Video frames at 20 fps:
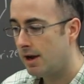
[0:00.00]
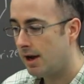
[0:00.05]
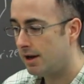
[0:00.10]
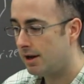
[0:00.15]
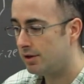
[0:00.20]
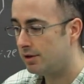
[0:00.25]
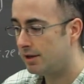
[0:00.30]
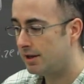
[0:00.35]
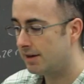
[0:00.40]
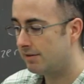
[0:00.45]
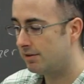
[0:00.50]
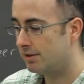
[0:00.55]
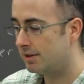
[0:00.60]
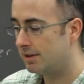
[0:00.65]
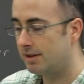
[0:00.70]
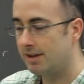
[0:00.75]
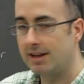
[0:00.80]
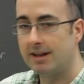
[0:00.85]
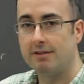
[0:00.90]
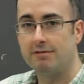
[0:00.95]
And then you give a
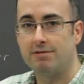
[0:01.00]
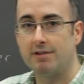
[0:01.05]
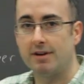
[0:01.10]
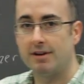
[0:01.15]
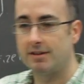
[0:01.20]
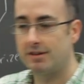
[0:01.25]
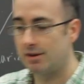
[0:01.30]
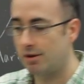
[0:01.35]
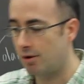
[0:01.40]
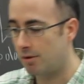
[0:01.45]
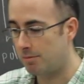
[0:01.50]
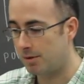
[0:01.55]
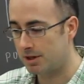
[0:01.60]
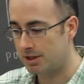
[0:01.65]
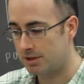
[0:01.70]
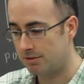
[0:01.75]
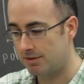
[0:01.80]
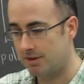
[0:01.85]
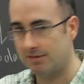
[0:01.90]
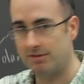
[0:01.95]
little infant, you know, a
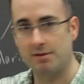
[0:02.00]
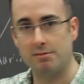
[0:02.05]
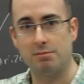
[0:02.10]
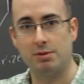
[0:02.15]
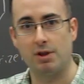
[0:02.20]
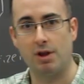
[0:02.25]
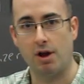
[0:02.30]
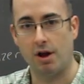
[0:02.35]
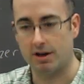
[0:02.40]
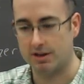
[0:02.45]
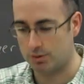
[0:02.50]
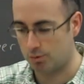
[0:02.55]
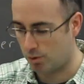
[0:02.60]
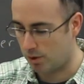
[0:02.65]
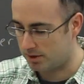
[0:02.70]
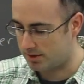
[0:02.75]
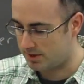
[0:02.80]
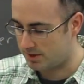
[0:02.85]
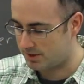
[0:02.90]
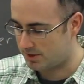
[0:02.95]
bunch of different blocks.
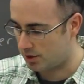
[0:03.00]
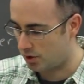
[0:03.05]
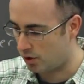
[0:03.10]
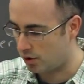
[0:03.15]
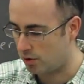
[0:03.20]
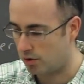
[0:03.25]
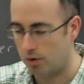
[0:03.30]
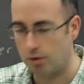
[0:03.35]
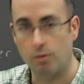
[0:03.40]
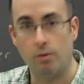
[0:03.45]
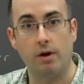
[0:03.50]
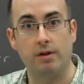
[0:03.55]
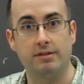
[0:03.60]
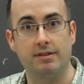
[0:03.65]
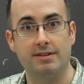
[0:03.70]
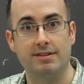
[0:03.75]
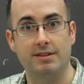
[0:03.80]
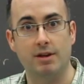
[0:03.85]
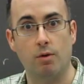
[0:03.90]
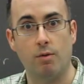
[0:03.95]
One's a circle,
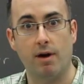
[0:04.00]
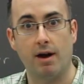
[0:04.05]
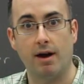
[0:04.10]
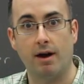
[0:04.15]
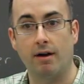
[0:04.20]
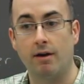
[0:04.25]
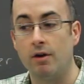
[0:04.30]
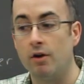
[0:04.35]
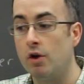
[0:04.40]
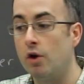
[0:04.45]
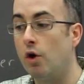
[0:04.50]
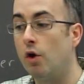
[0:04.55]
one's a square.